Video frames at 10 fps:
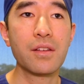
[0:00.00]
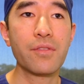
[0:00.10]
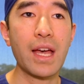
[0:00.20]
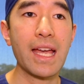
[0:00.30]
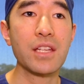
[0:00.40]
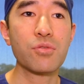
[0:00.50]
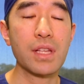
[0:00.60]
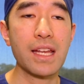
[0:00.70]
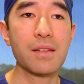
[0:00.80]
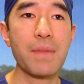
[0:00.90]
for
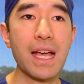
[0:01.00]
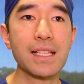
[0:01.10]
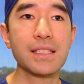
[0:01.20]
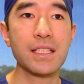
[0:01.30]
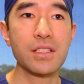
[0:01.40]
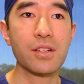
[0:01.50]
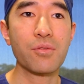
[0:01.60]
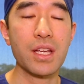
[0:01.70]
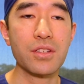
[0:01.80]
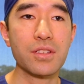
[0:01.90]
age-related macular
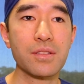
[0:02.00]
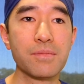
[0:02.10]
degeneration.